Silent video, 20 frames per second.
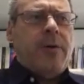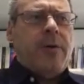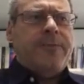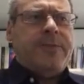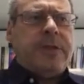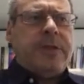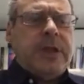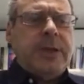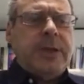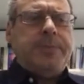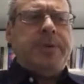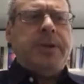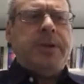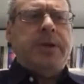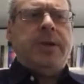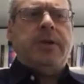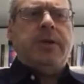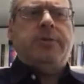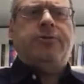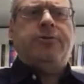of
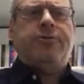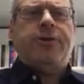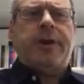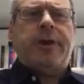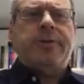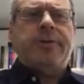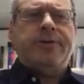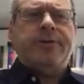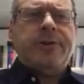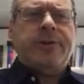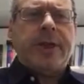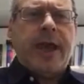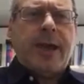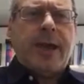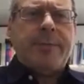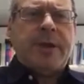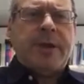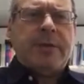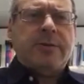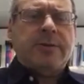deeply entrenched
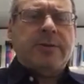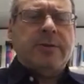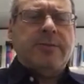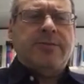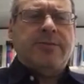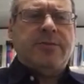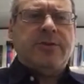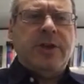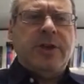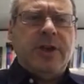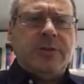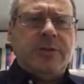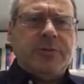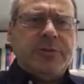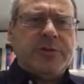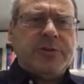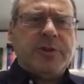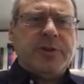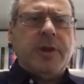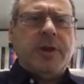habits of
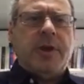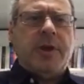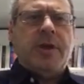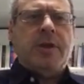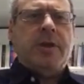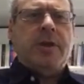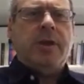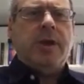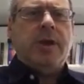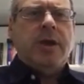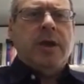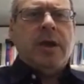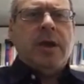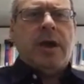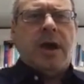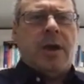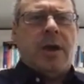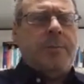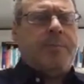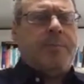secrecy.
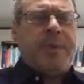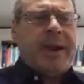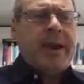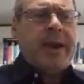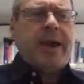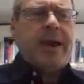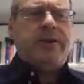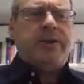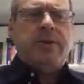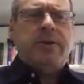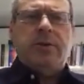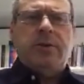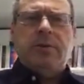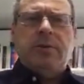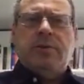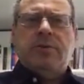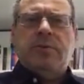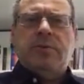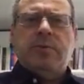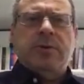Bad
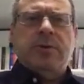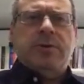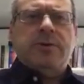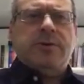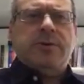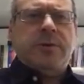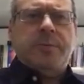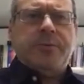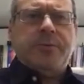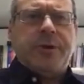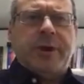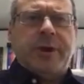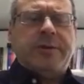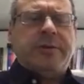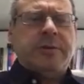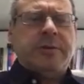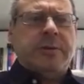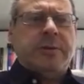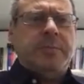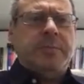news was
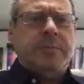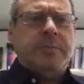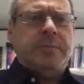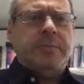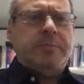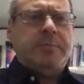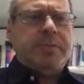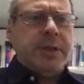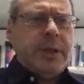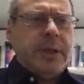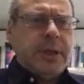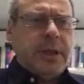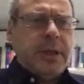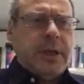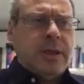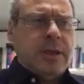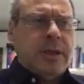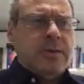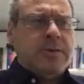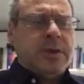suppressed completely in
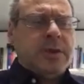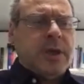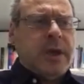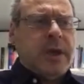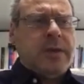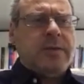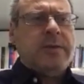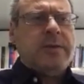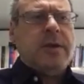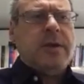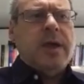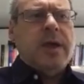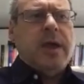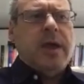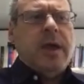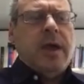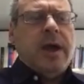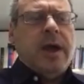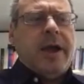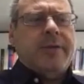those days.
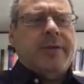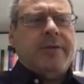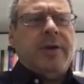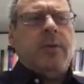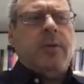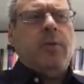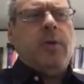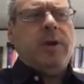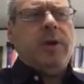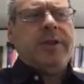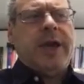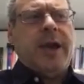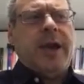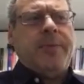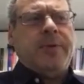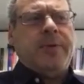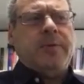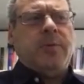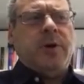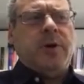And what
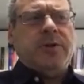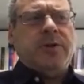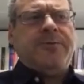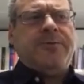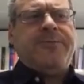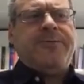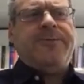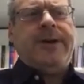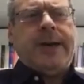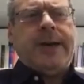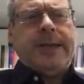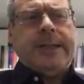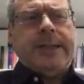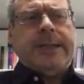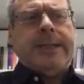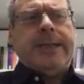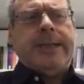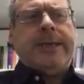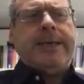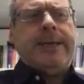happened was
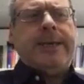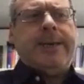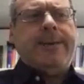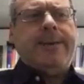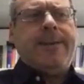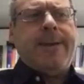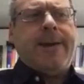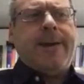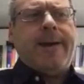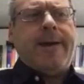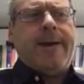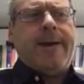finally,